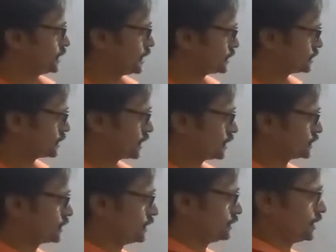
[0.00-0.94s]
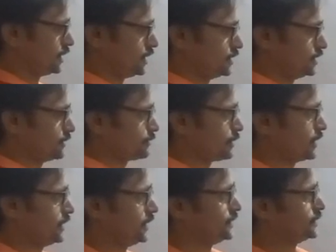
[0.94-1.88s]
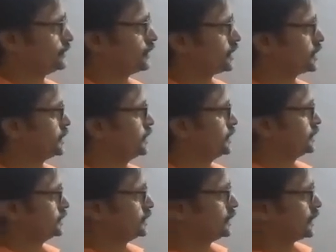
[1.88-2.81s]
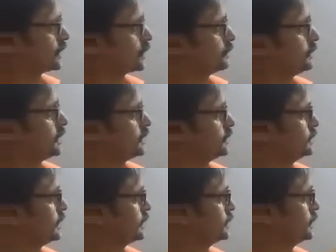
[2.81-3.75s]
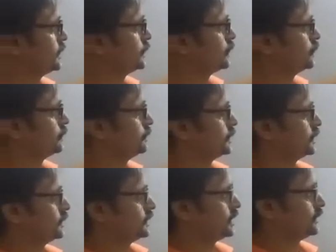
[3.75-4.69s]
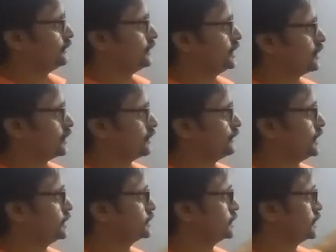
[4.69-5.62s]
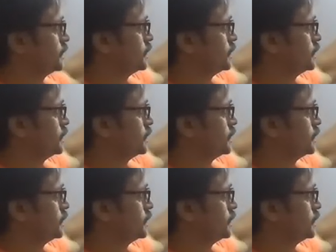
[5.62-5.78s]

Tax transcript is what the document that need to that we always